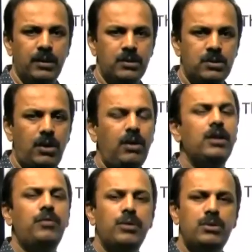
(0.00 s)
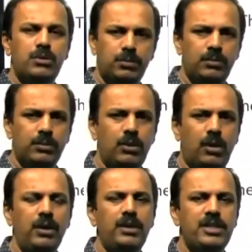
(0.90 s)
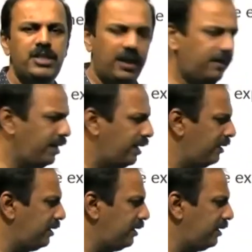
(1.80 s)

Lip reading: So if you go in general,